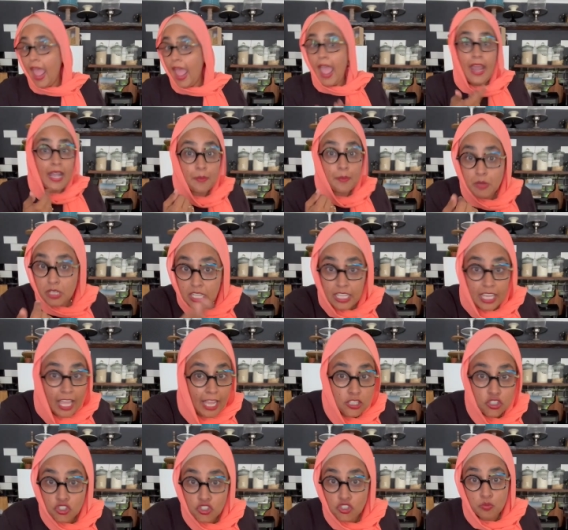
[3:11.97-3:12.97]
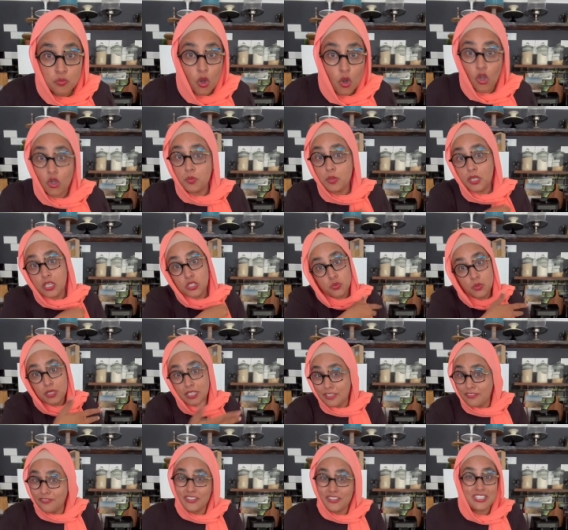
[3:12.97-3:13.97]
And I'm going to catch you tomorrow because we're
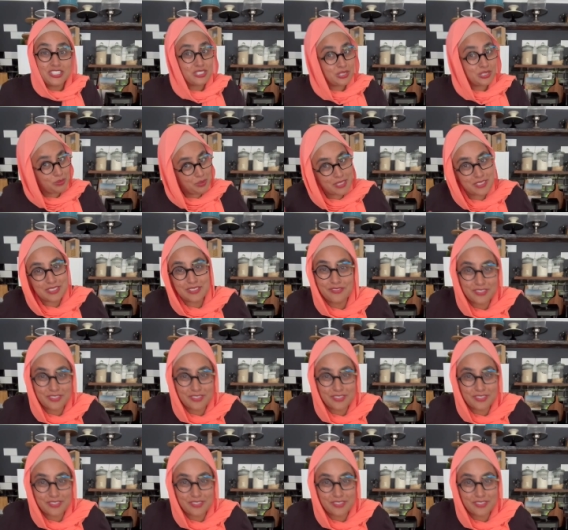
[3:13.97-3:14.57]
going to finish the rest of